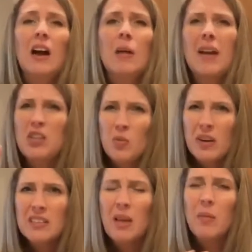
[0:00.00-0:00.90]
I do
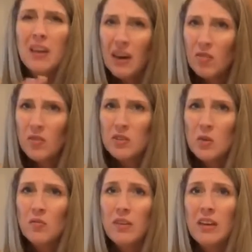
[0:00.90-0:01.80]
want to say be careful,
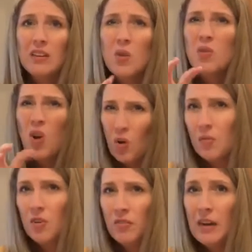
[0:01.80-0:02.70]
don't
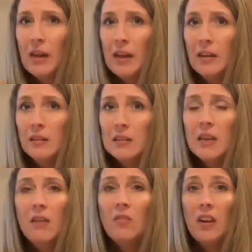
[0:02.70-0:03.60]
overfeed eggs.
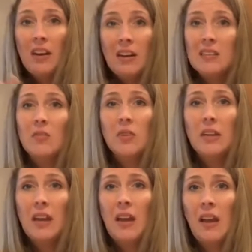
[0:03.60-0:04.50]
Feeding eggs
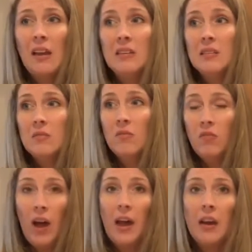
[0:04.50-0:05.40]
every day is
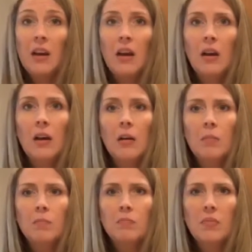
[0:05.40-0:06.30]
fine.
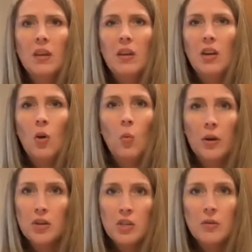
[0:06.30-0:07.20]

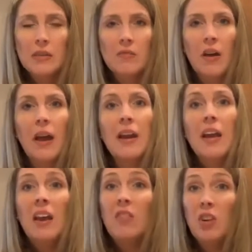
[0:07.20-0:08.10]
1 or 2 is
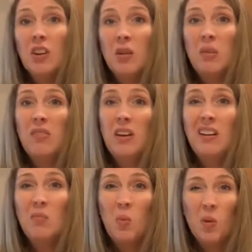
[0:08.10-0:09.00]
fine. If you're going to be
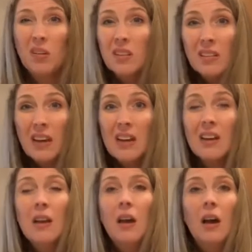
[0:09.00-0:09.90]
feeding more than
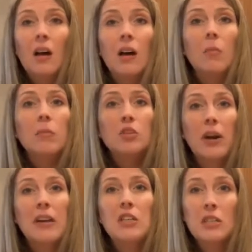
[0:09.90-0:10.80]
that,
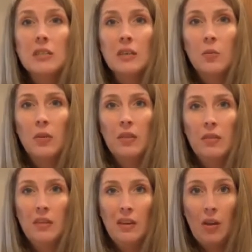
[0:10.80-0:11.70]
try to just stick
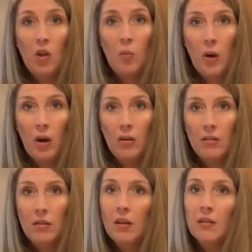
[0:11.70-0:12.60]
with the yellow
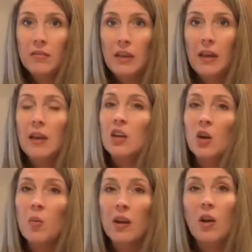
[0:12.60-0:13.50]
part of the egg. You
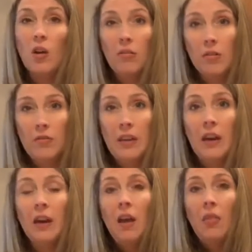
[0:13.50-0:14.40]
don't want to
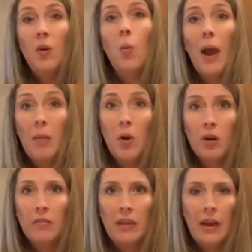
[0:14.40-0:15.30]
overfeed the white
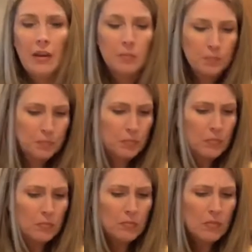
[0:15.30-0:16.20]
part of the egg.
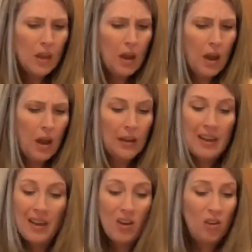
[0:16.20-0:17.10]

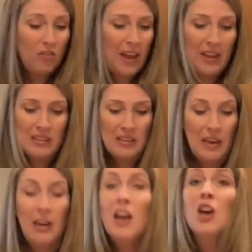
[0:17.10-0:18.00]
Kale,
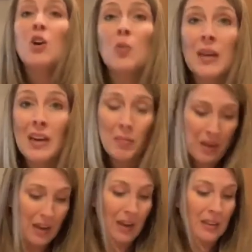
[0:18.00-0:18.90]
flaxseed, green
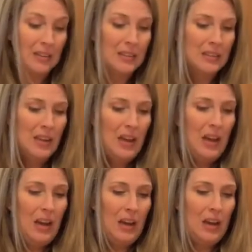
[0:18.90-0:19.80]
beans,
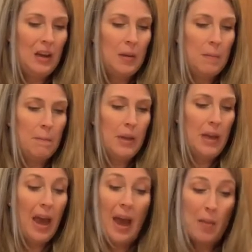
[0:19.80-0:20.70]

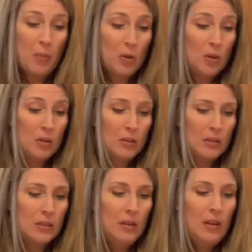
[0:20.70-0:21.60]

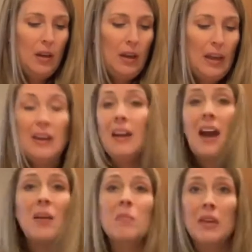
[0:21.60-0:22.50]
apples, any
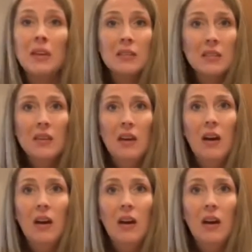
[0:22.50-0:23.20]
kind of meats.